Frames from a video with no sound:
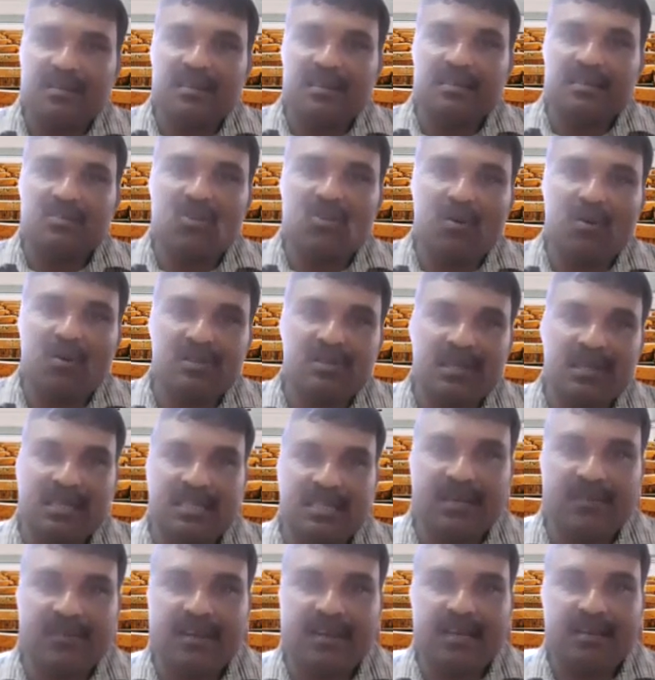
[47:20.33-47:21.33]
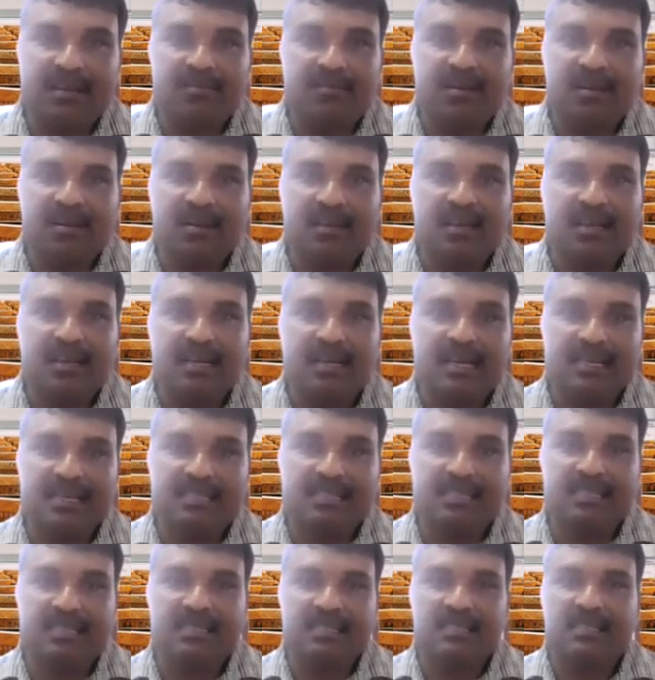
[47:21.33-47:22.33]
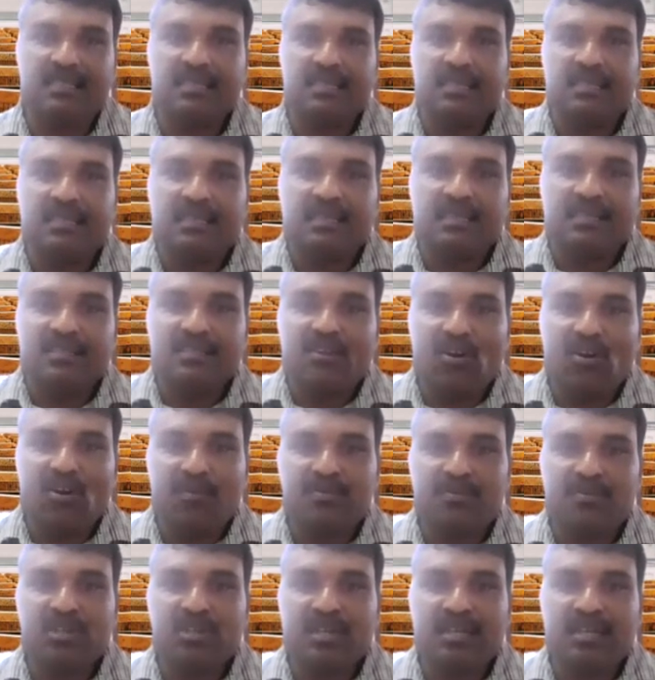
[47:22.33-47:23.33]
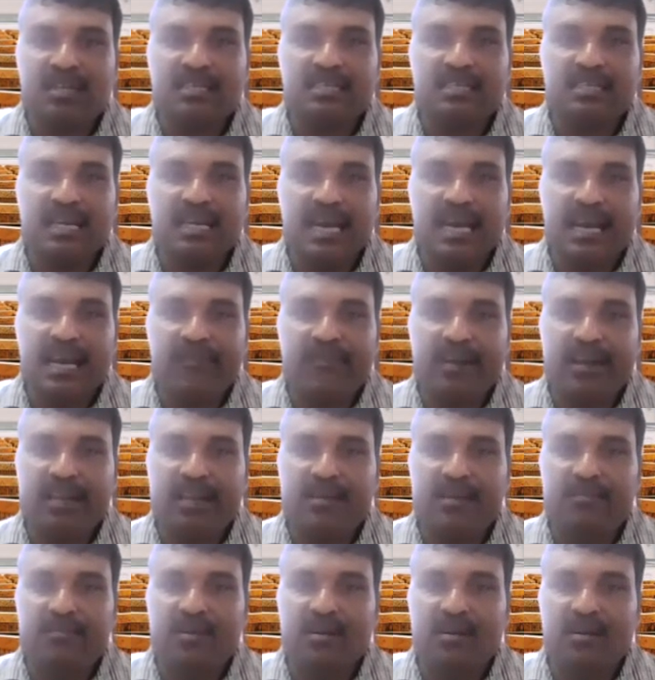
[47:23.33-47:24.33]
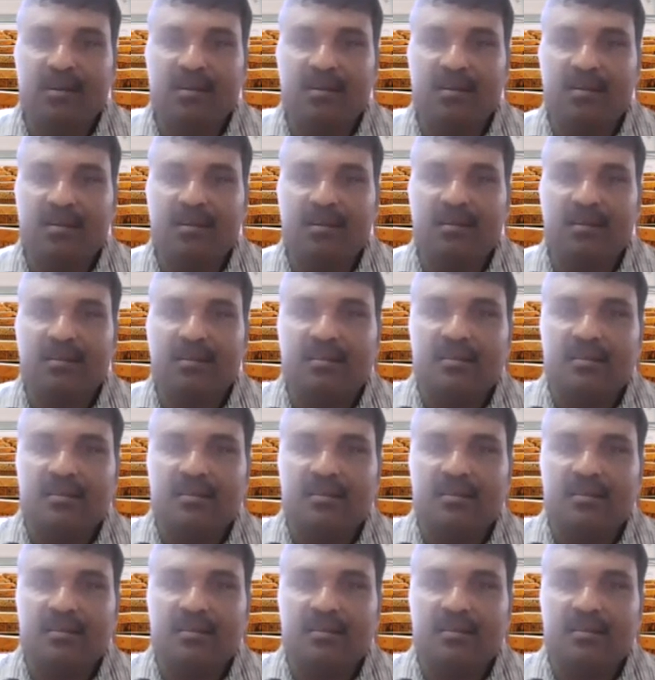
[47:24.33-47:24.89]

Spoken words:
This option available. Yes, the option is available.